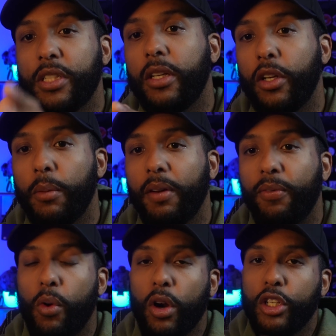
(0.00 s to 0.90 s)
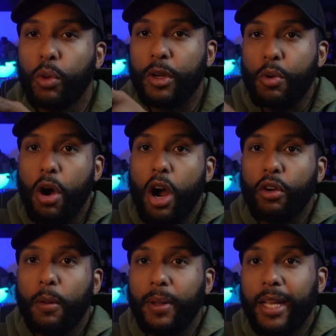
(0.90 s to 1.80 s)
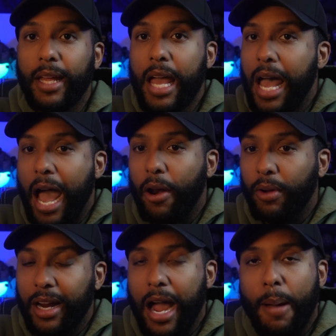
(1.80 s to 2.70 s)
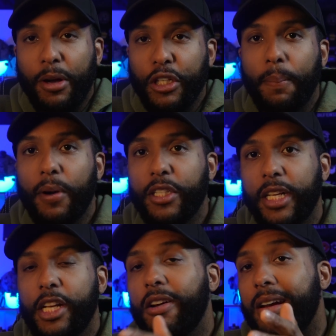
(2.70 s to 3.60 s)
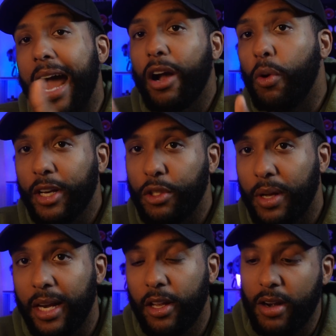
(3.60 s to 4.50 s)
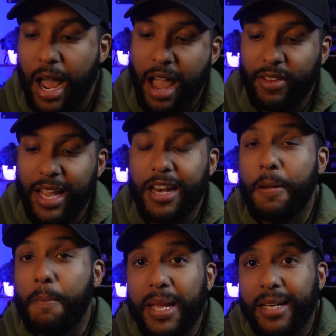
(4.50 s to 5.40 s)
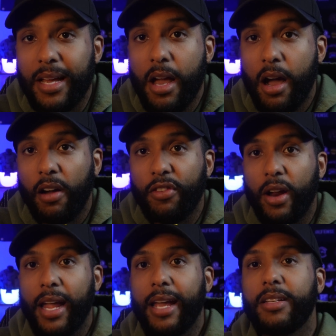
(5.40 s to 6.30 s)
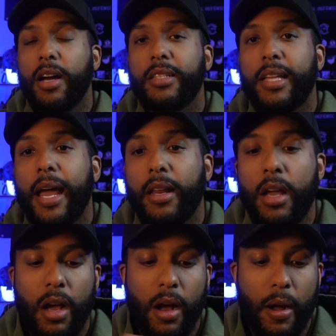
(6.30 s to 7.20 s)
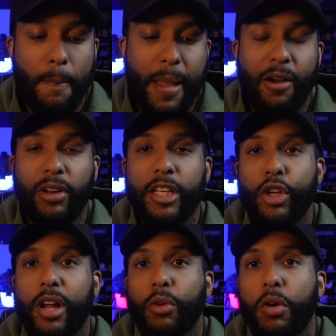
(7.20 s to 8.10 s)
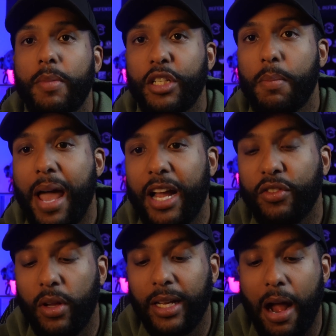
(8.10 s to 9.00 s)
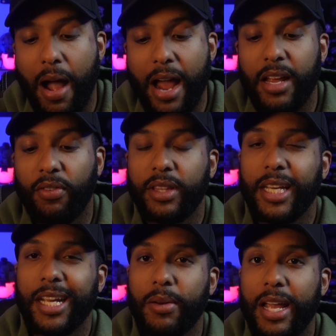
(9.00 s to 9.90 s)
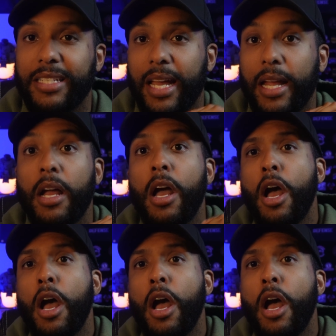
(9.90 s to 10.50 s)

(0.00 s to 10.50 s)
it a little bit forward, so when you are gripping it, I don't care how much you're pushing, you're not going to hit it. You're not having any meat of your hand touch that mag release, so you don't have to worry about your mags falling out. I definitely think it is a